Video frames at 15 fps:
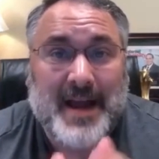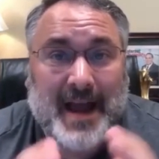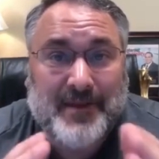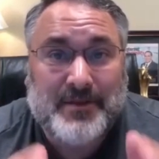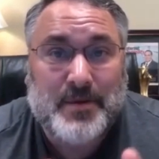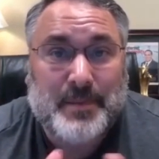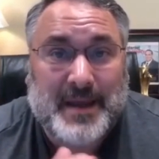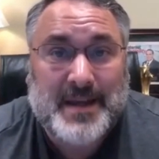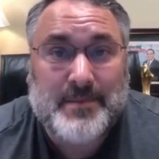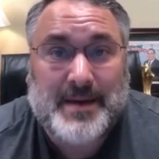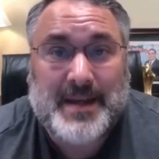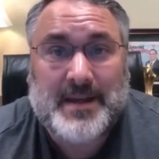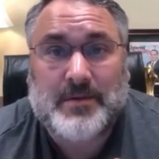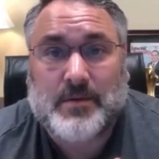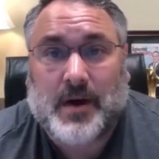after banging my
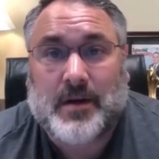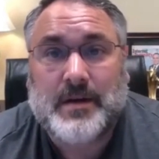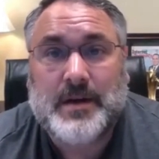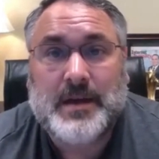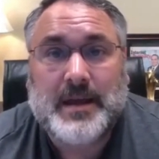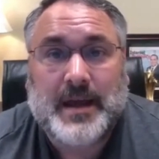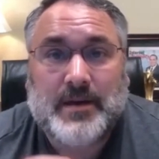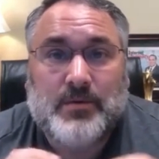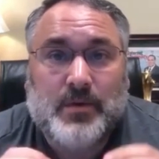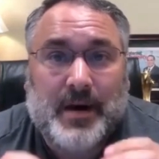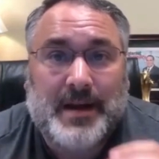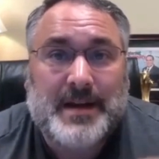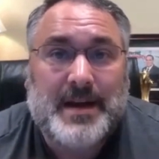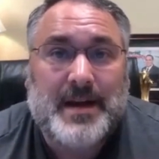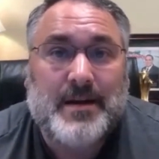head in the wall. In
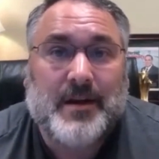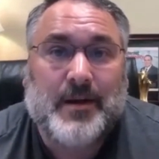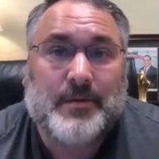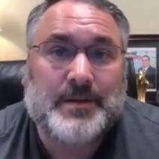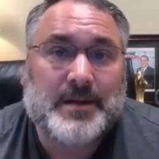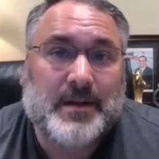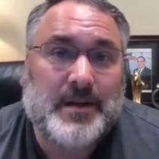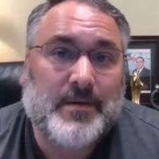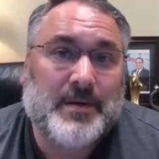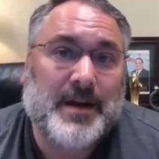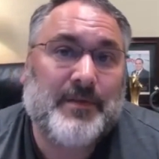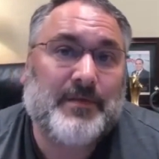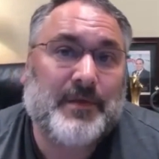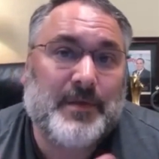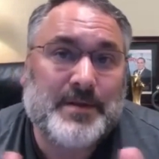1 year, I will tell you, when
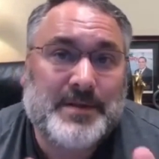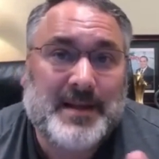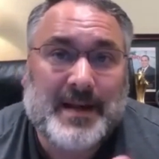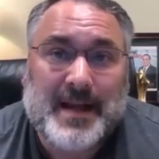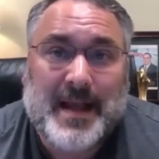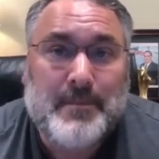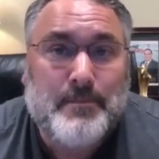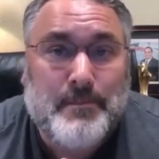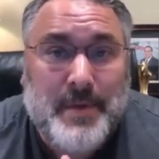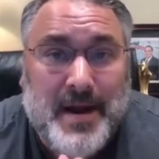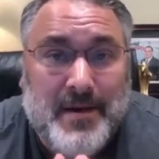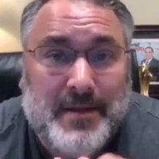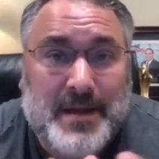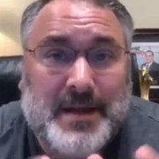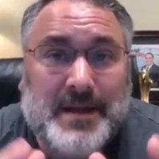I first did it, I
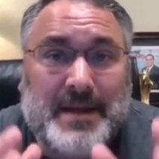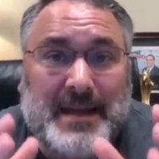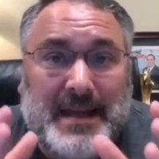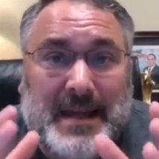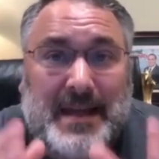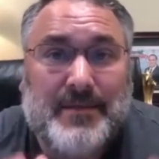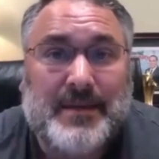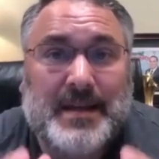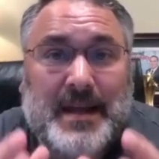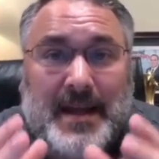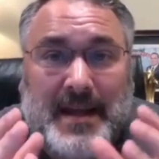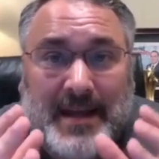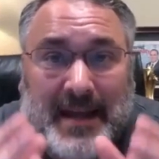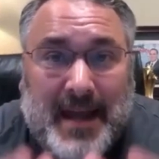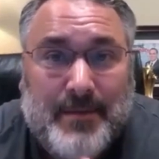barely could even
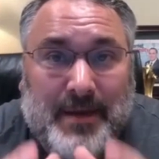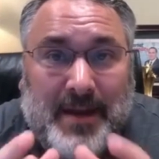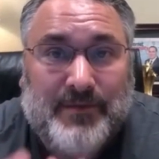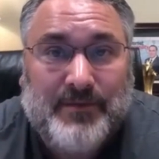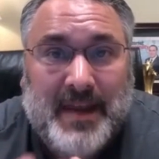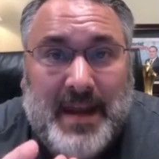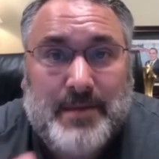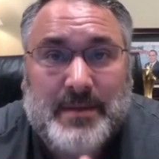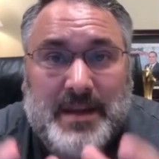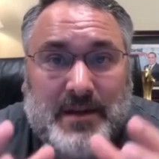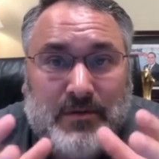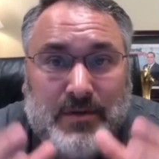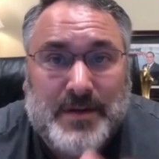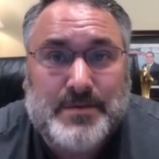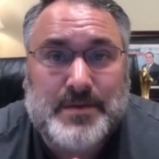get my family
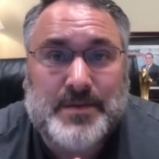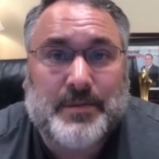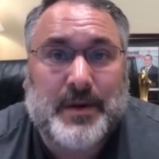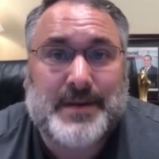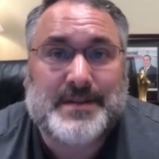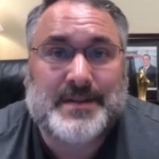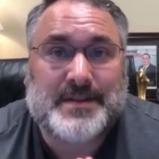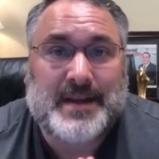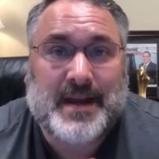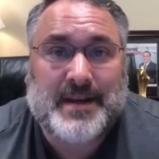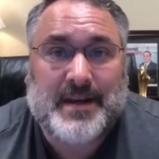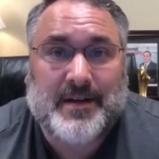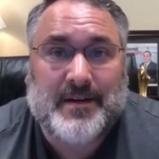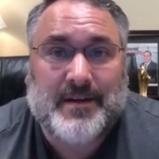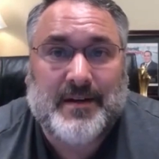Christmas presents that
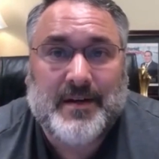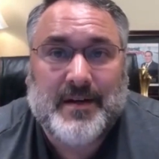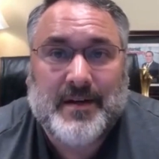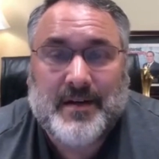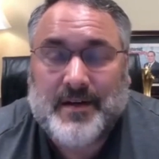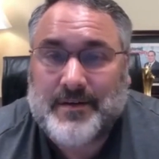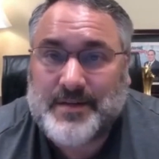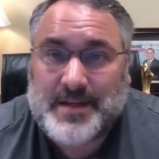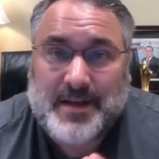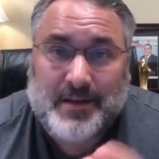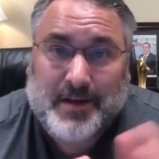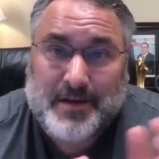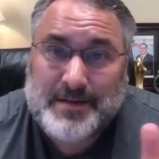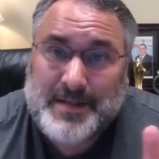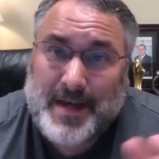year. That was a
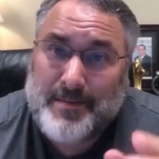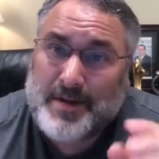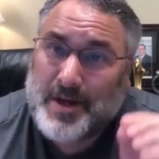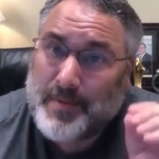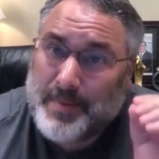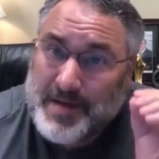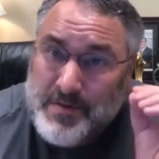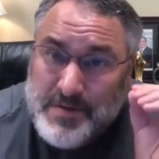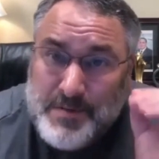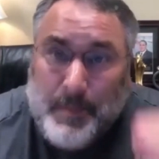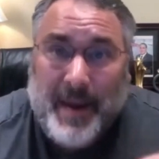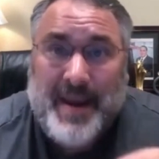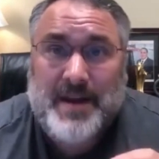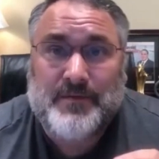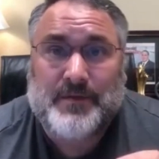long time ago, but it was
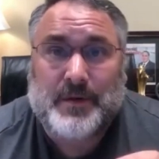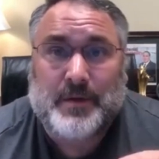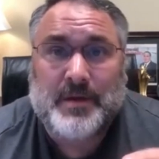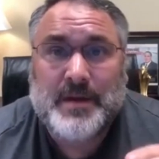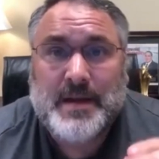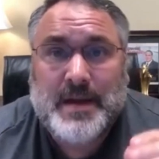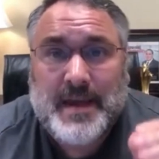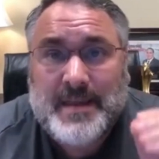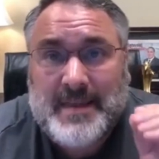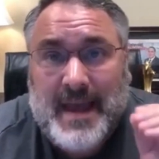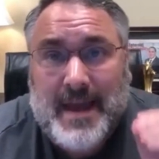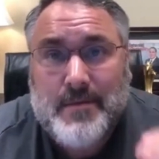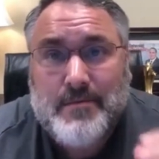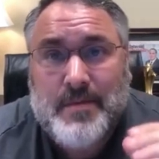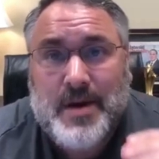painful. In
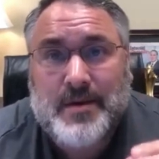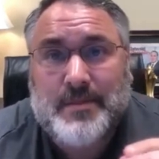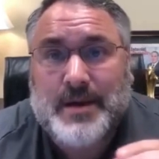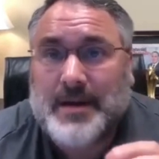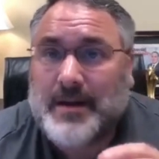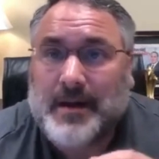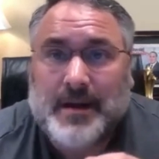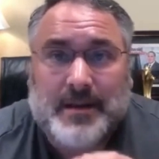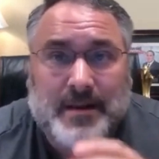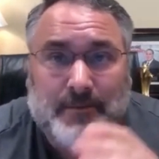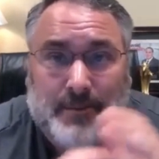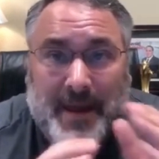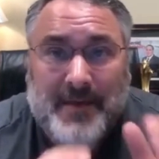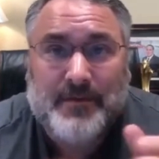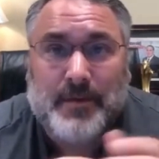that moment, a
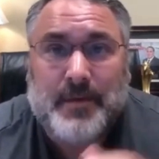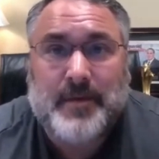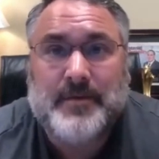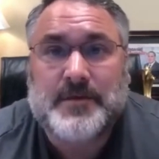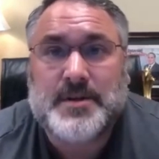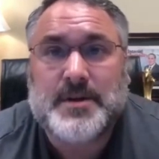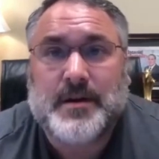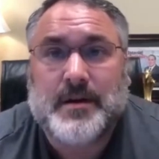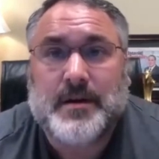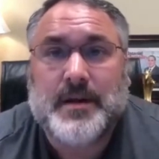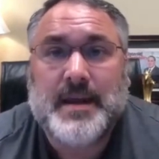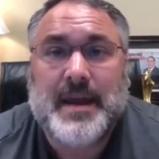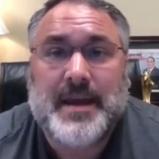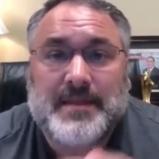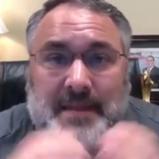painful moment for sure.
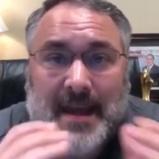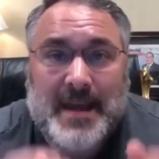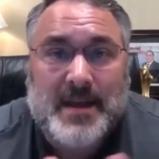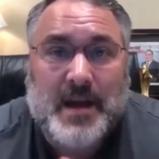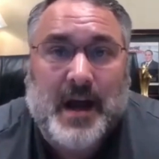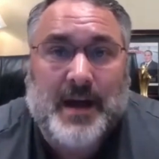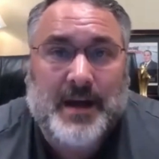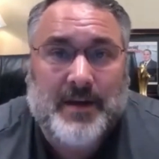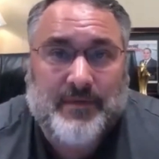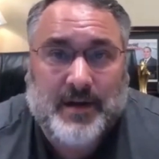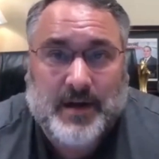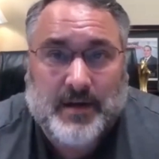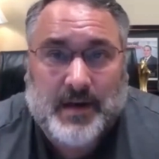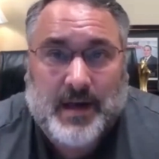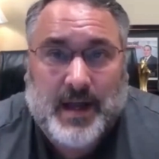And thank God I
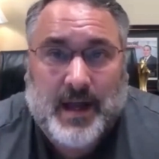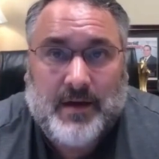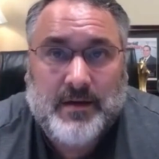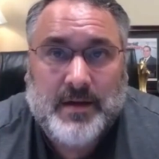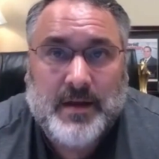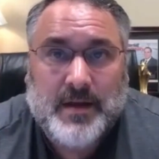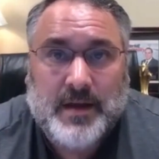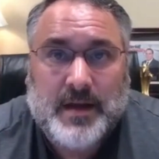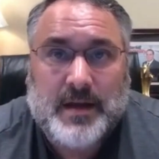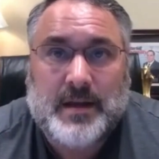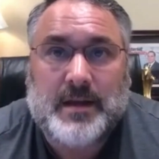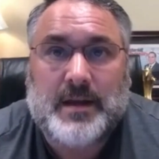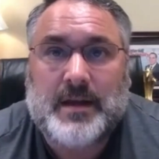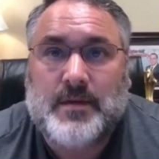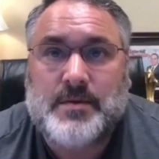figured it out.
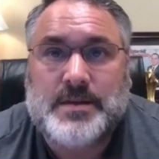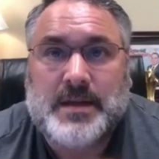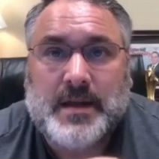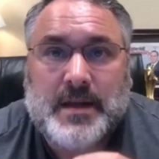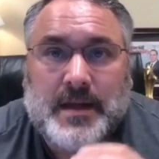It was